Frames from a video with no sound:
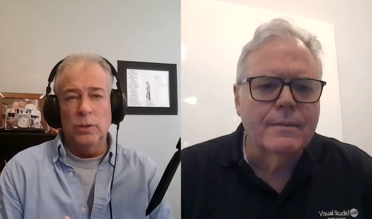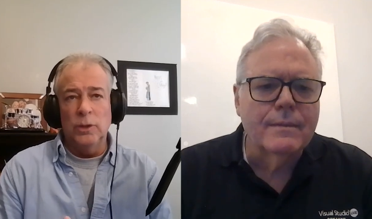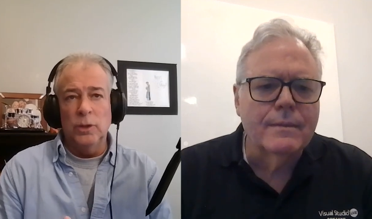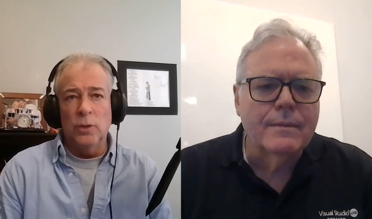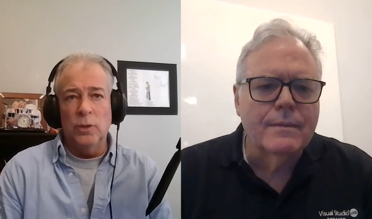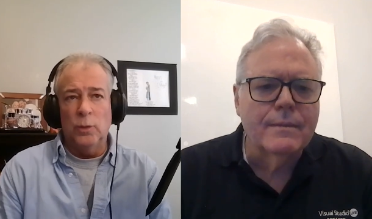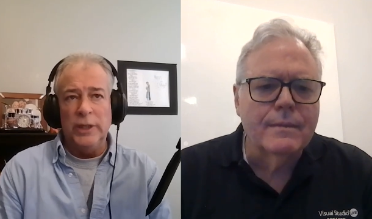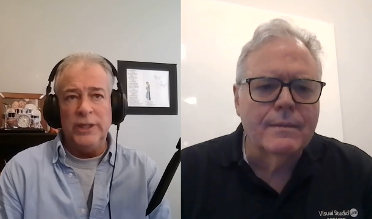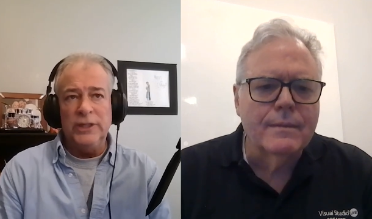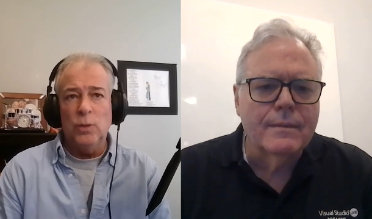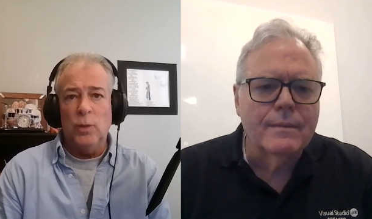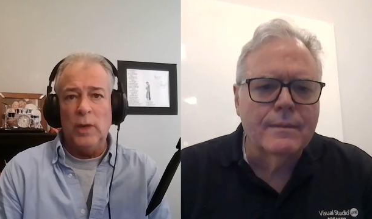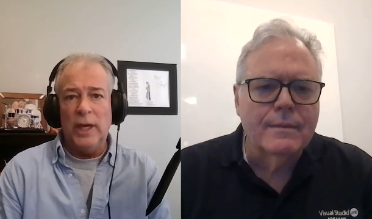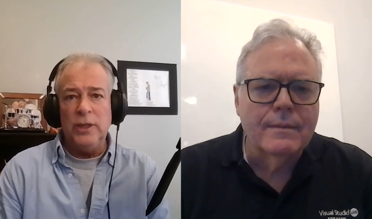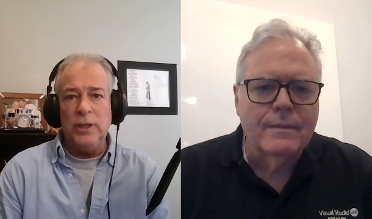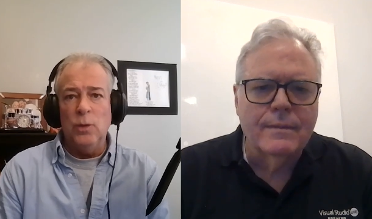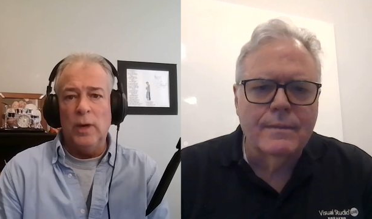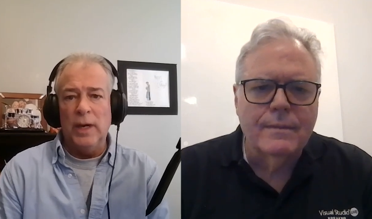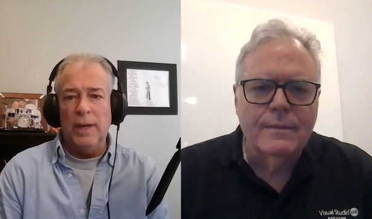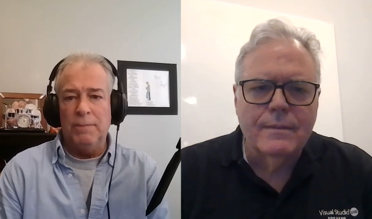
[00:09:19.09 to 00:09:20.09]
Speaker 1: The reason why
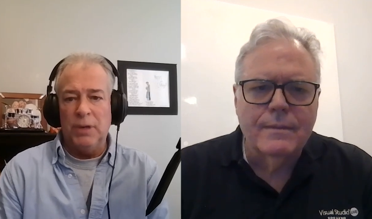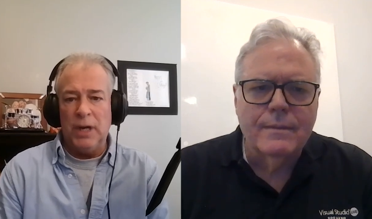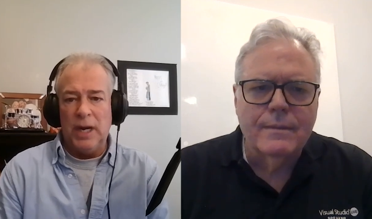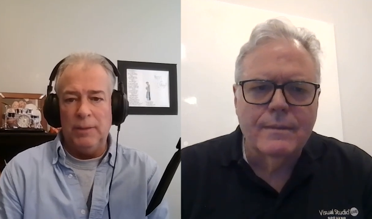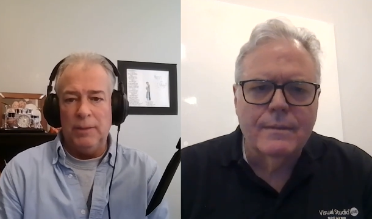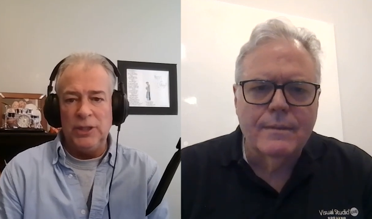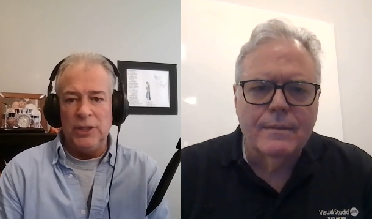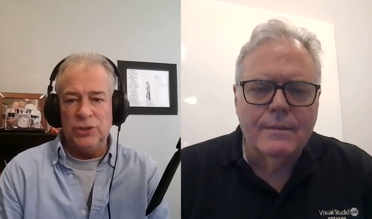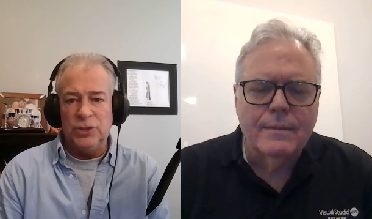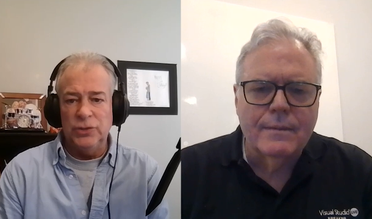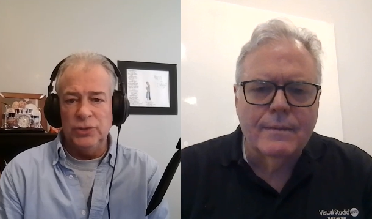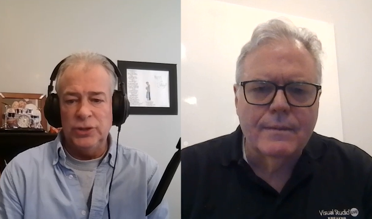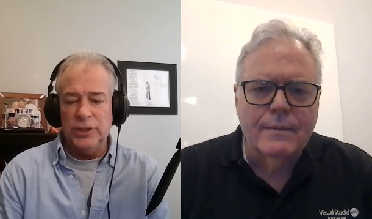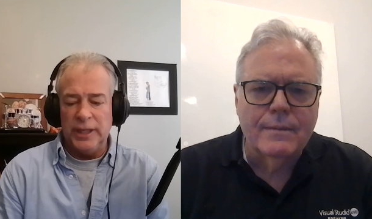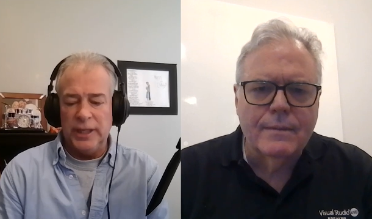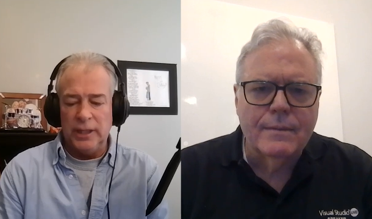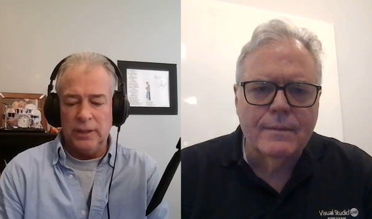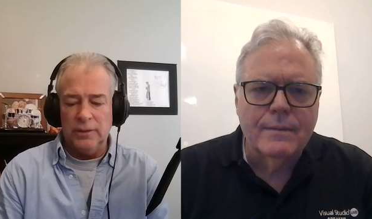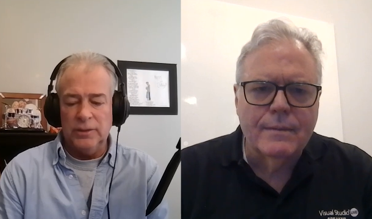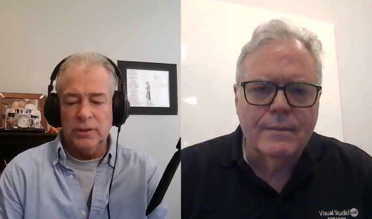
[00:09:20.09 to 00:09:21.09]
you want to probably, as soon as you
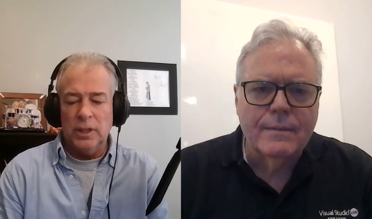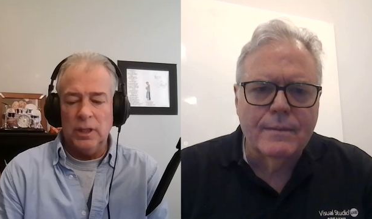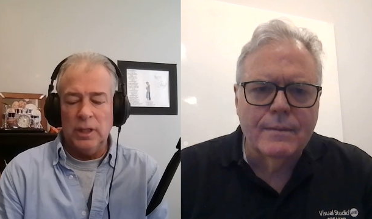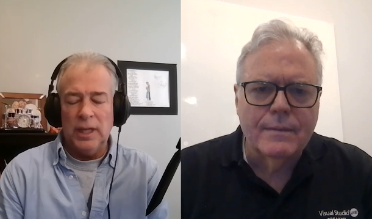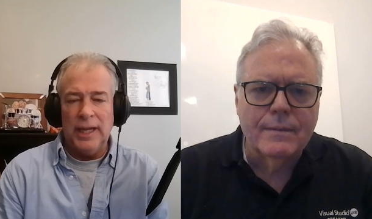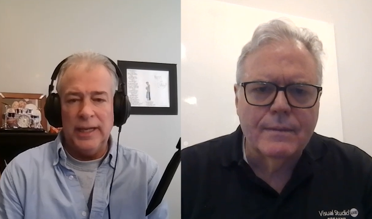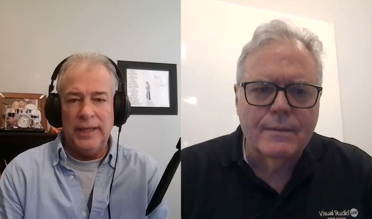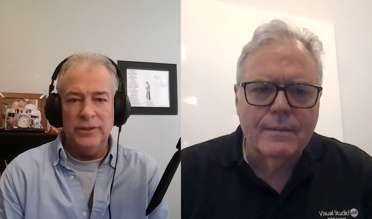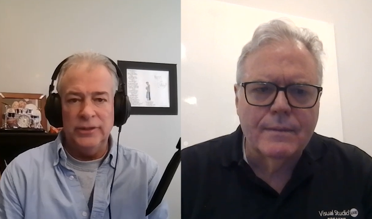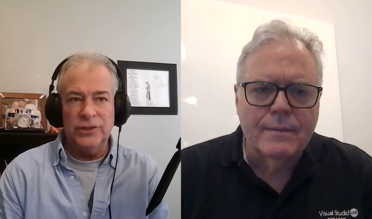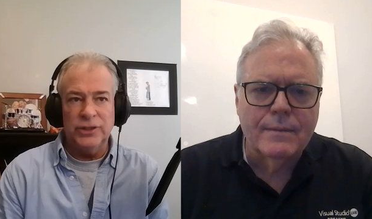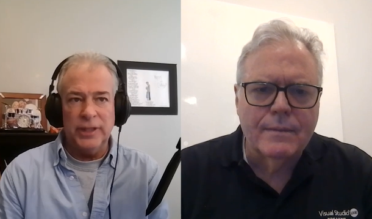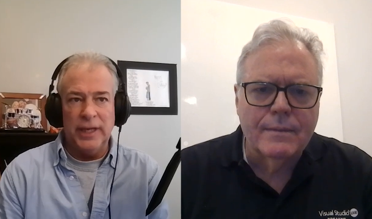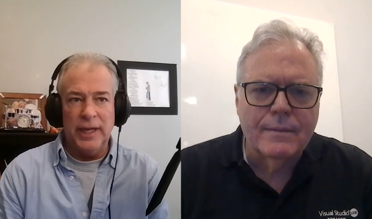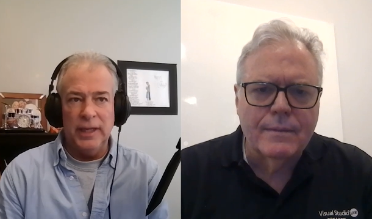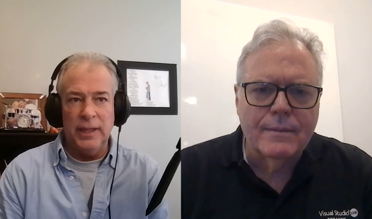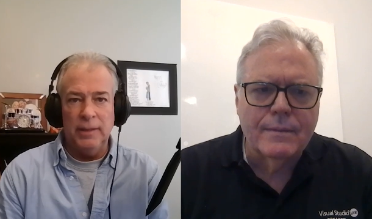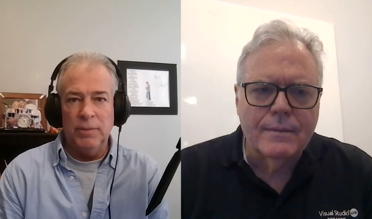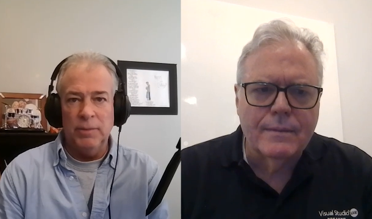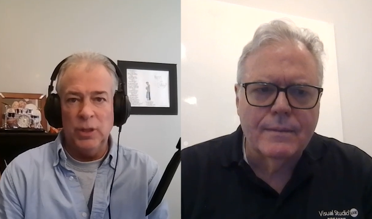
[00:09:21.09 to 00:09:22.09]
get clients
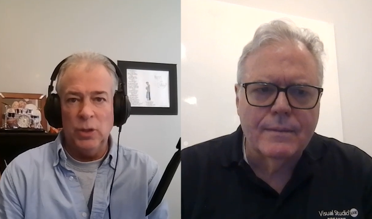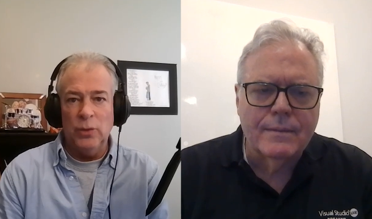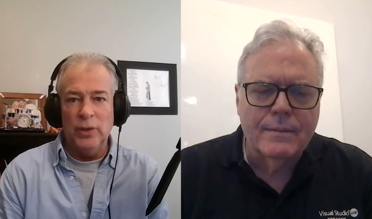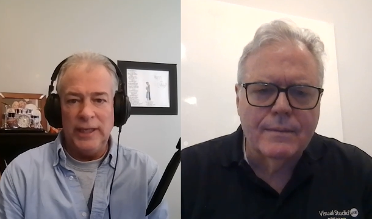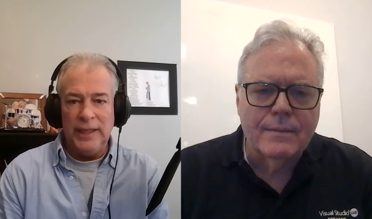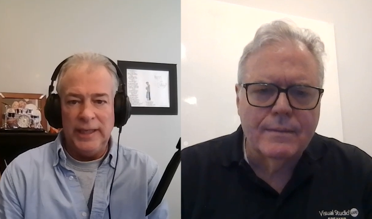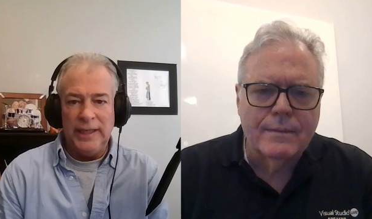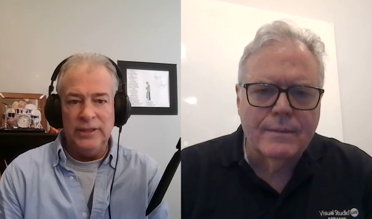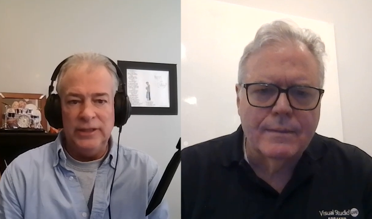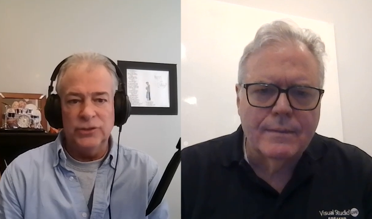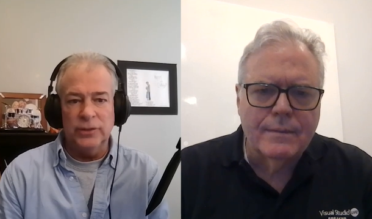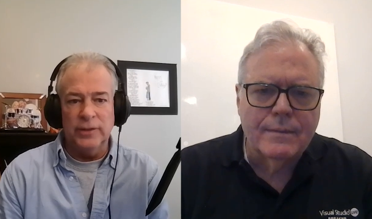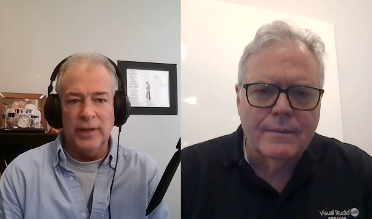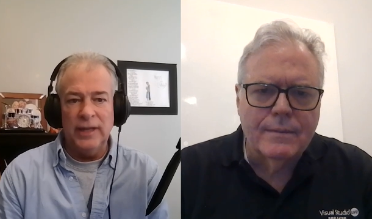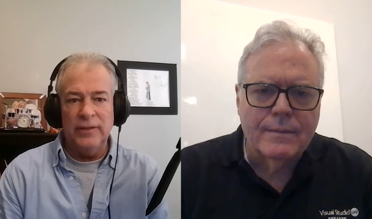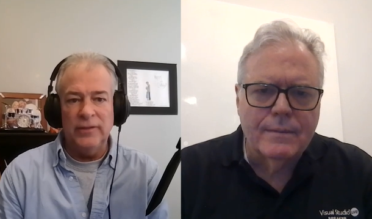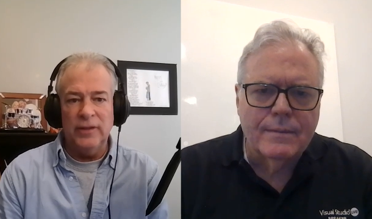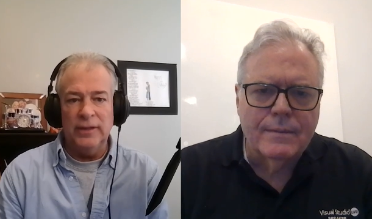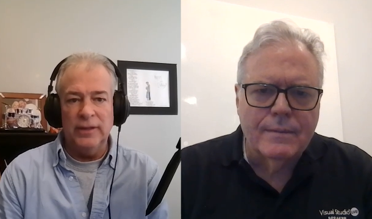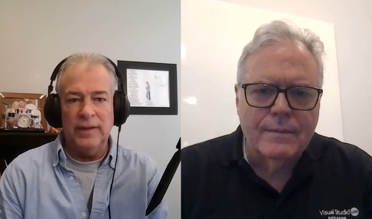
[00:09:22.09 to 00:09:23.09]
and employees or
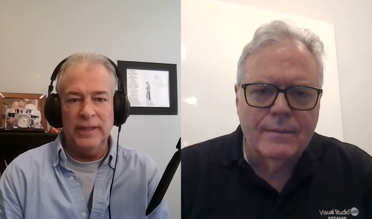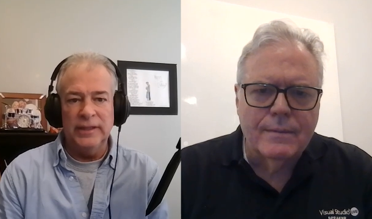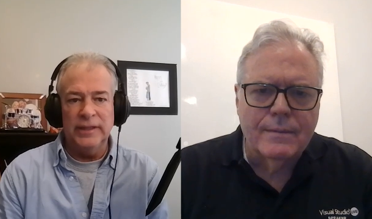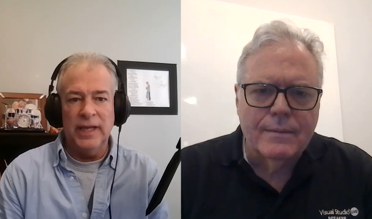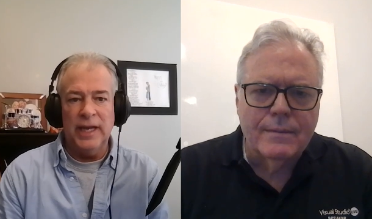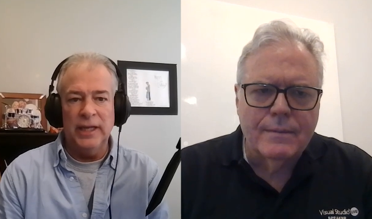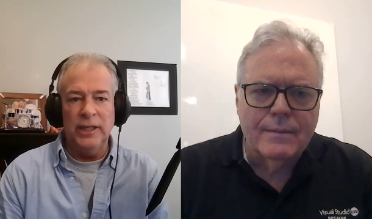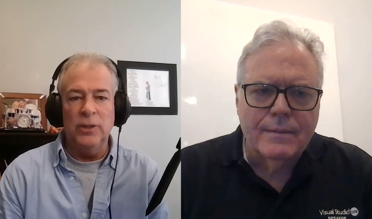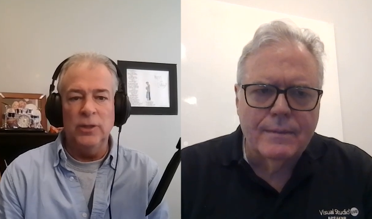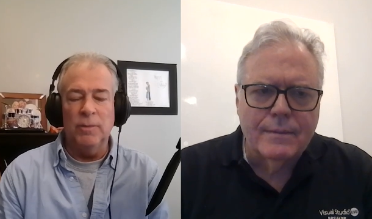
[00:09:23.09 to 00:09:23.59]
anything like that,